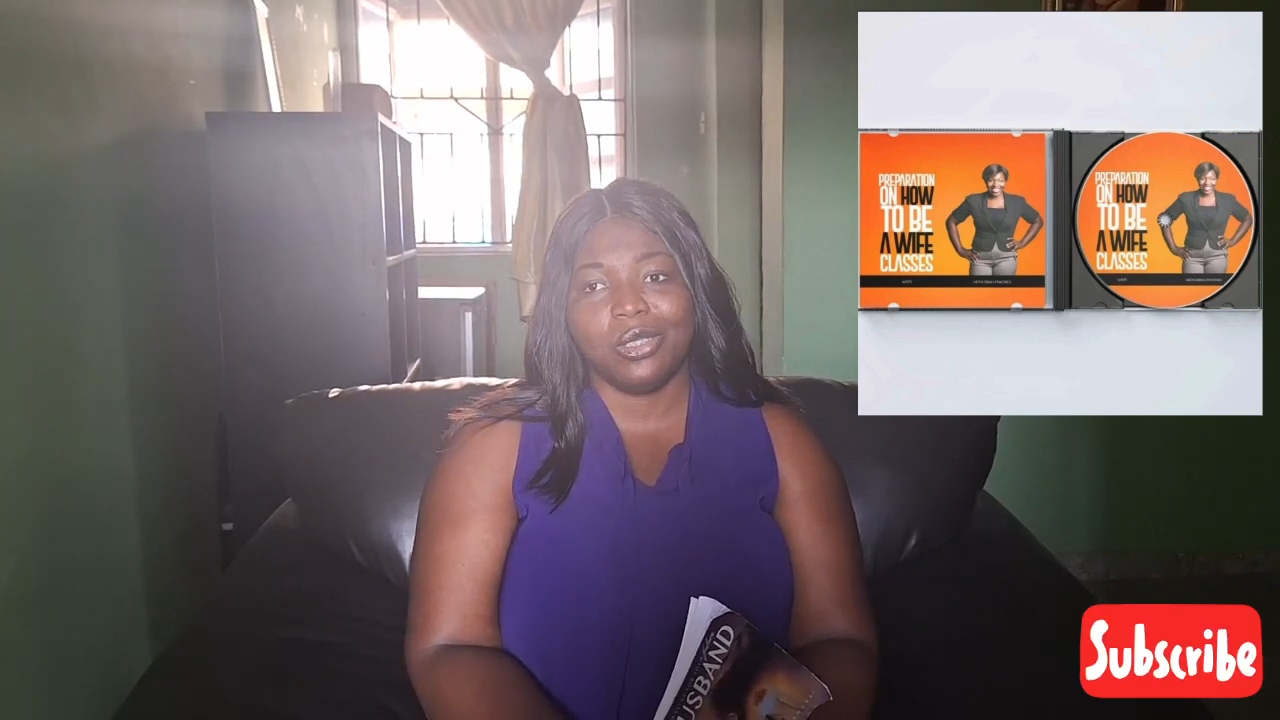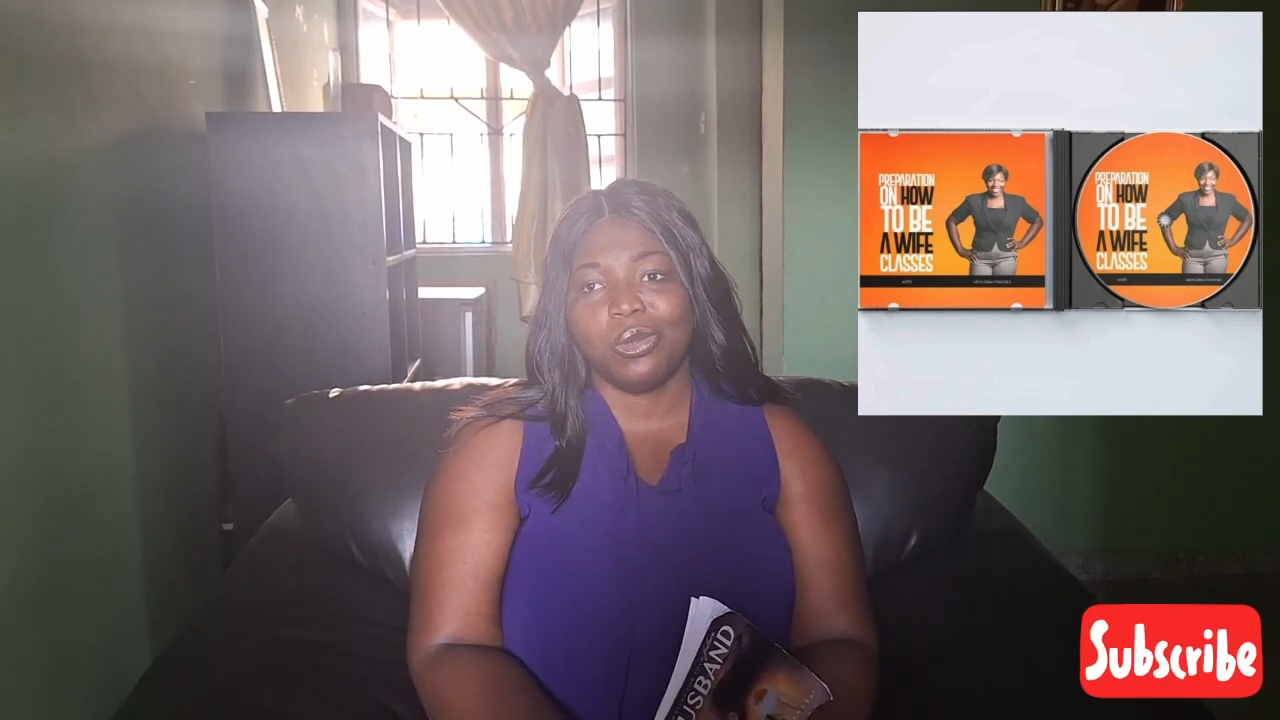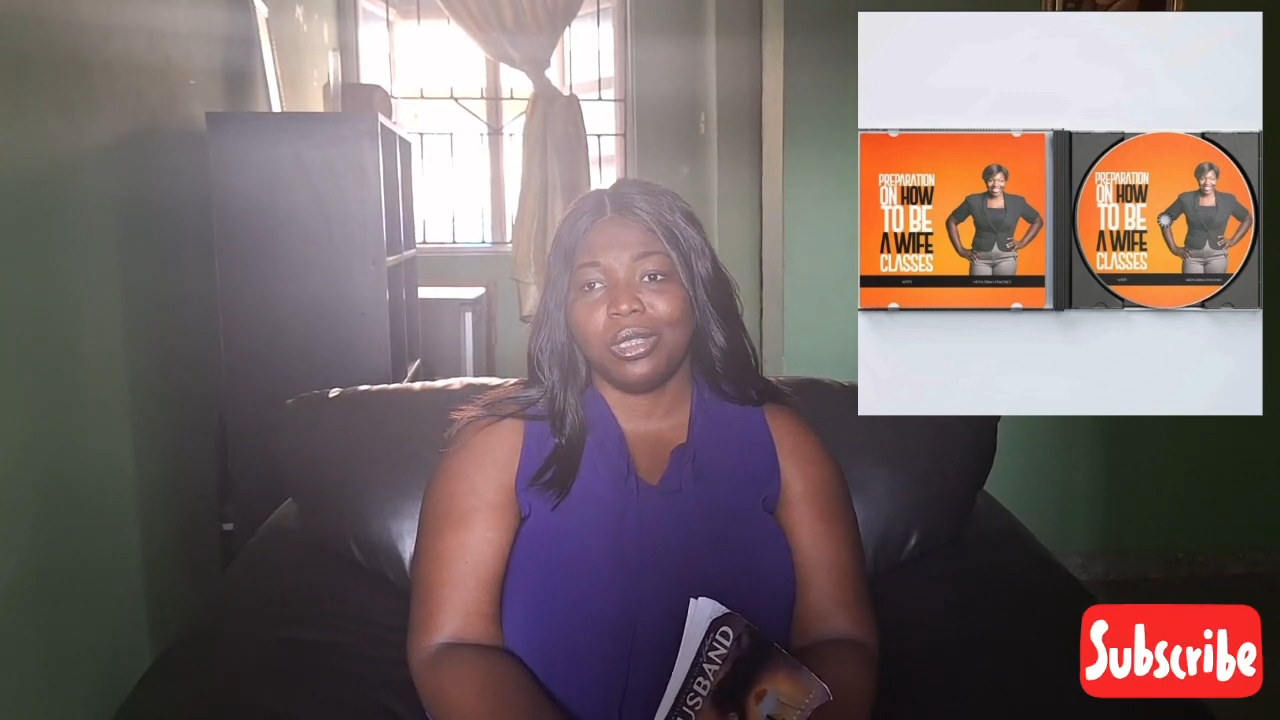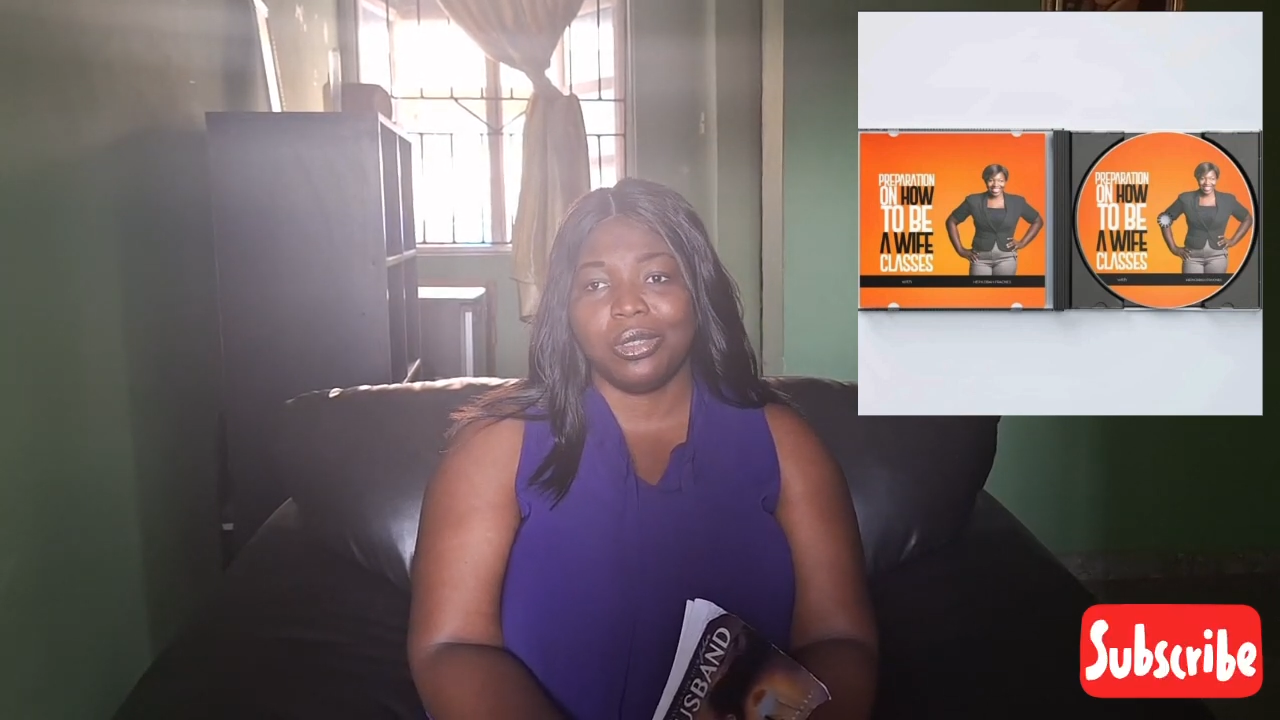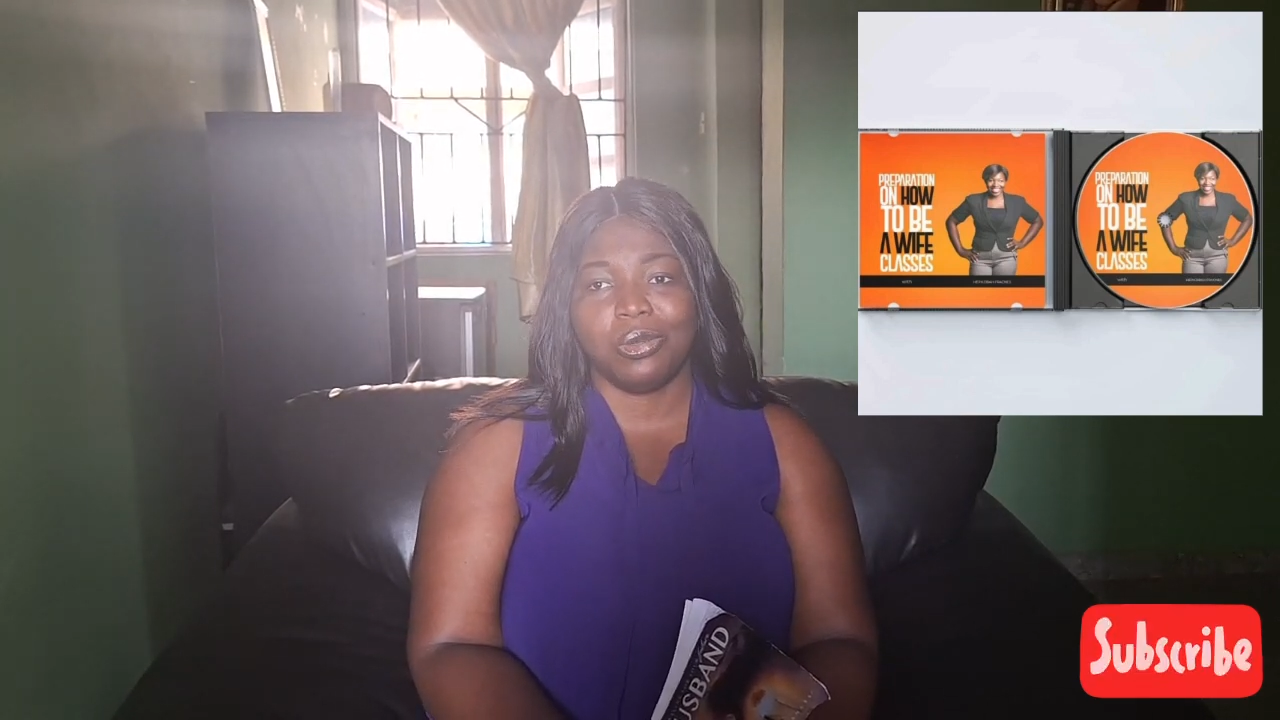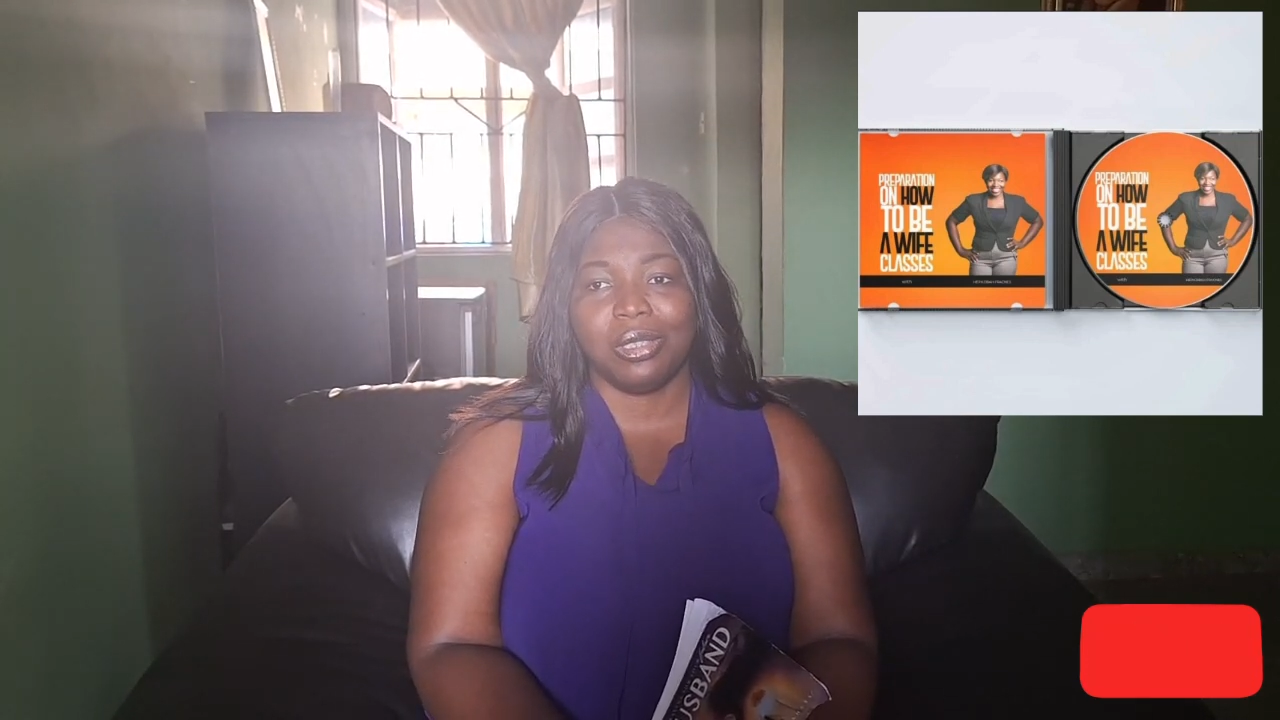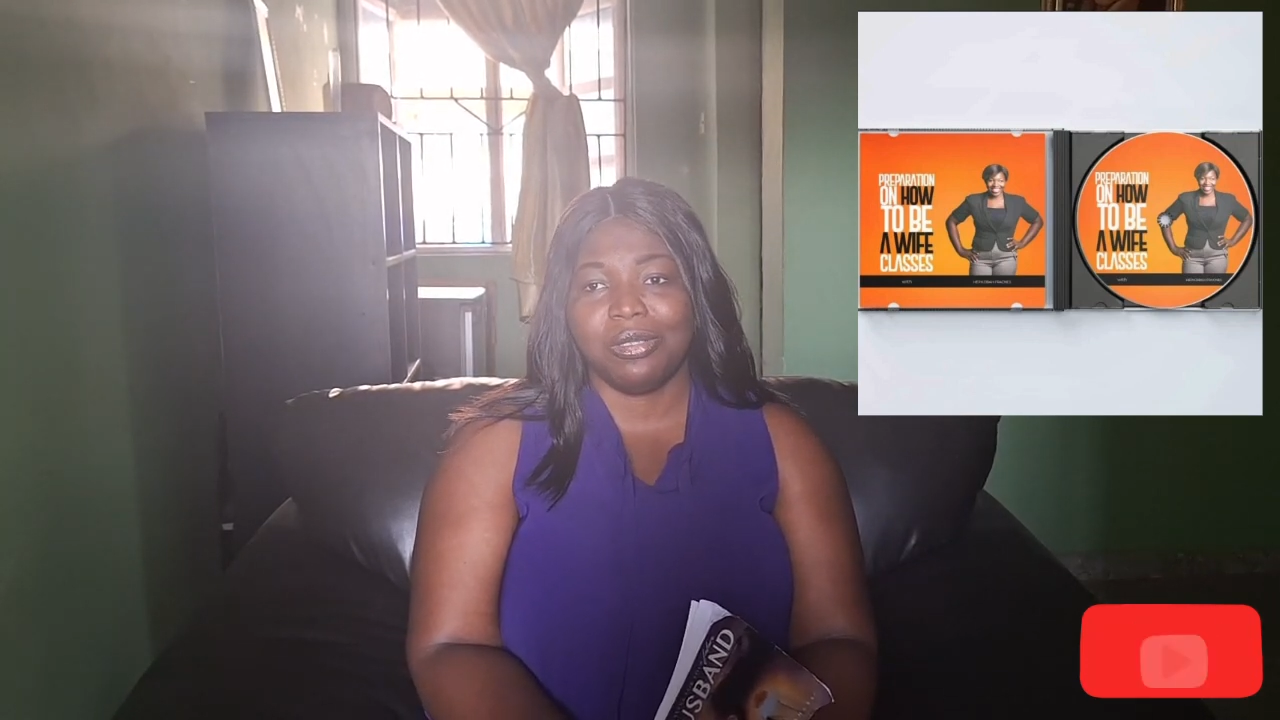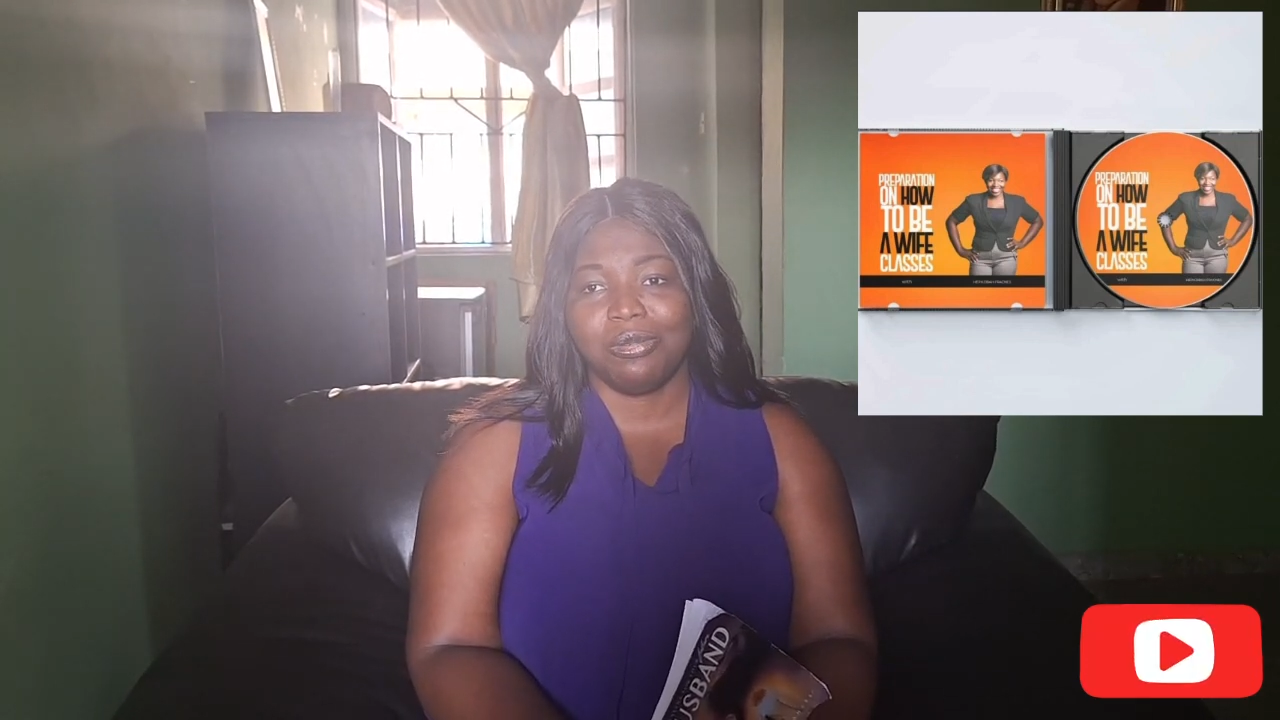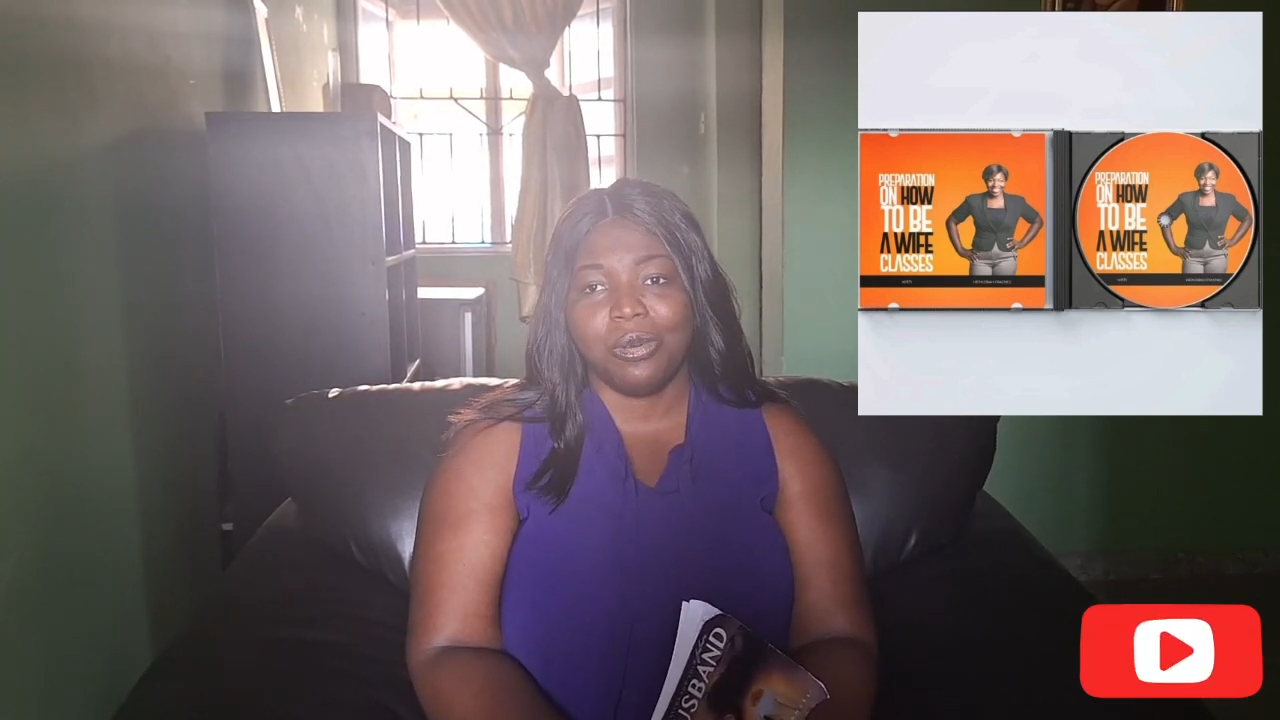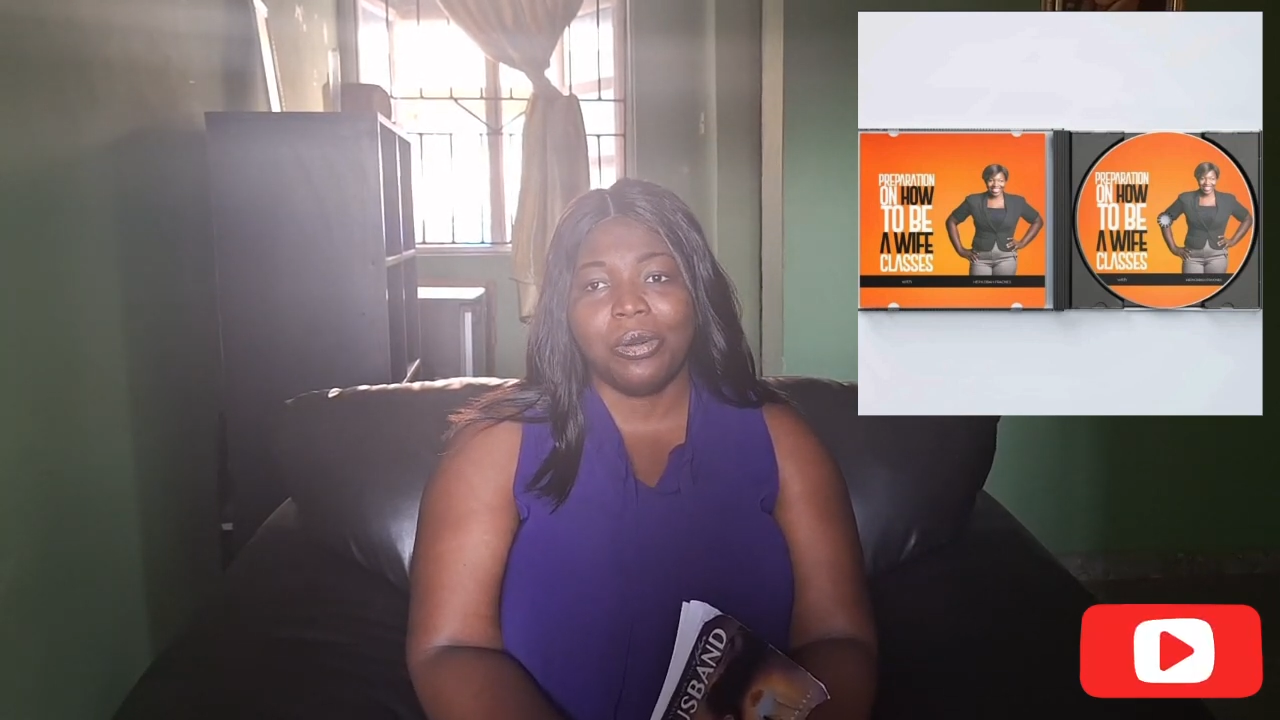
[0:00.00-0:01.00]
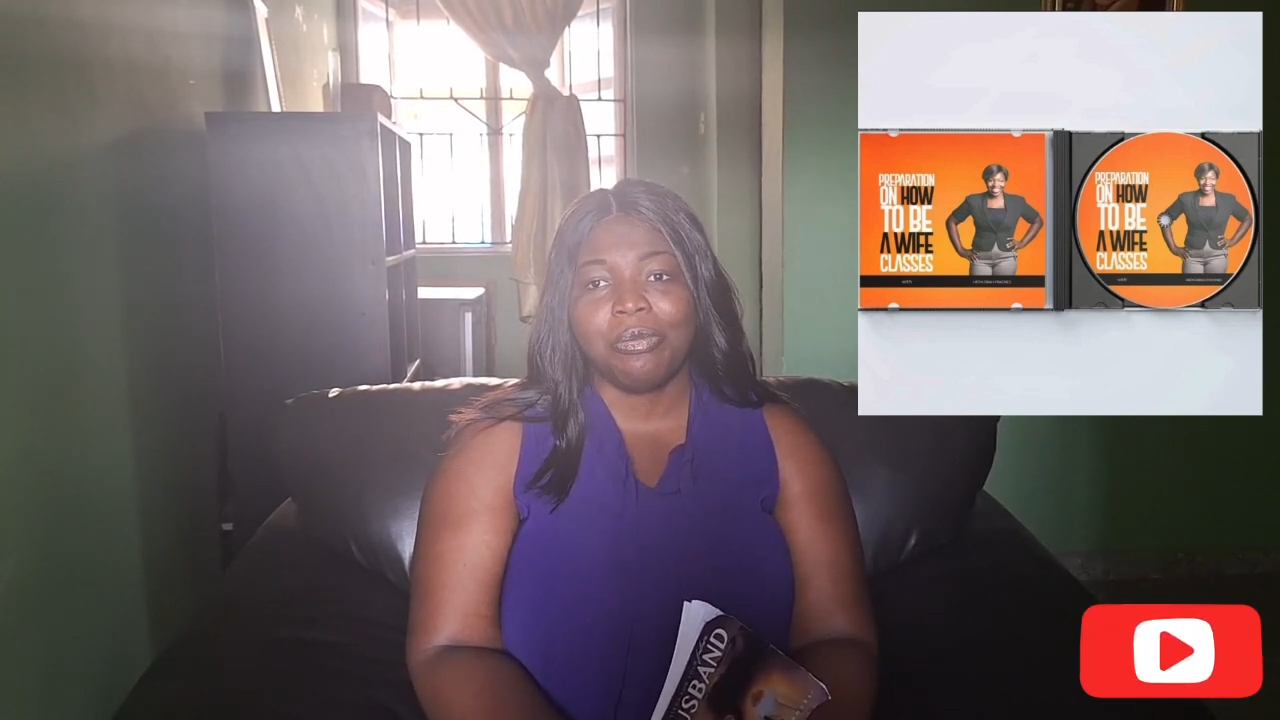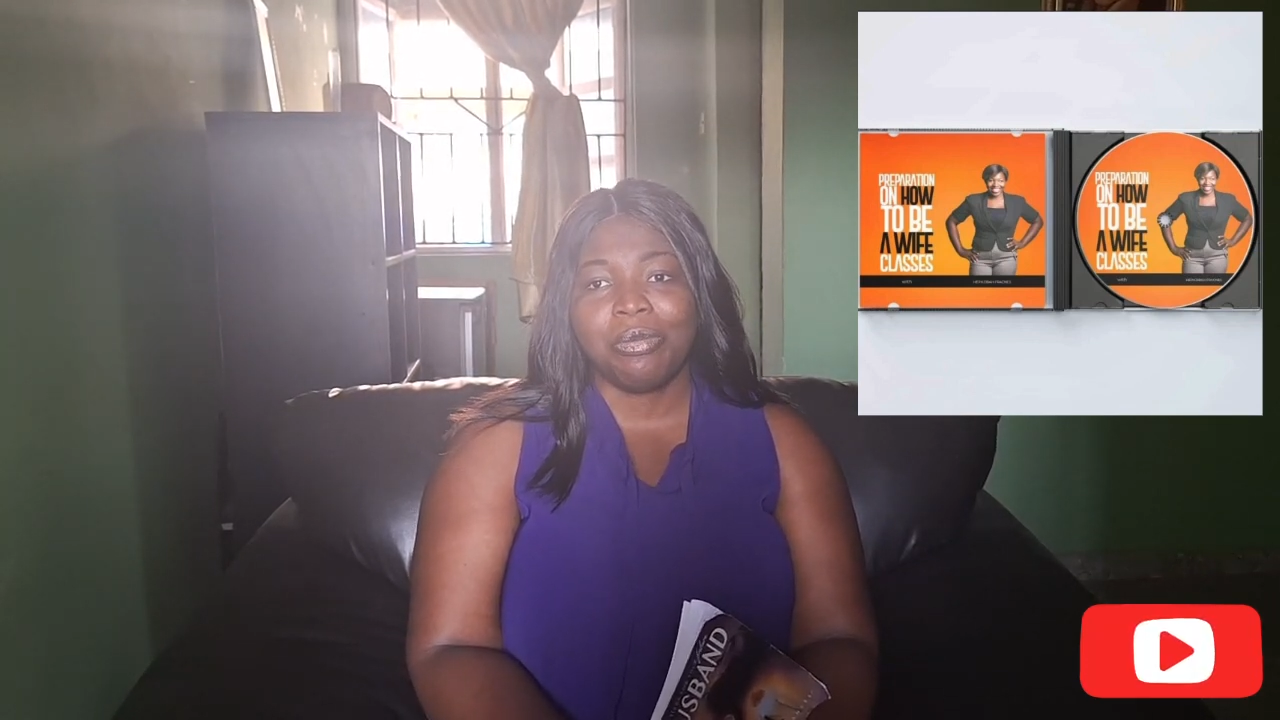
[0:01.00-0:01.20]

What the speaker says: 2024.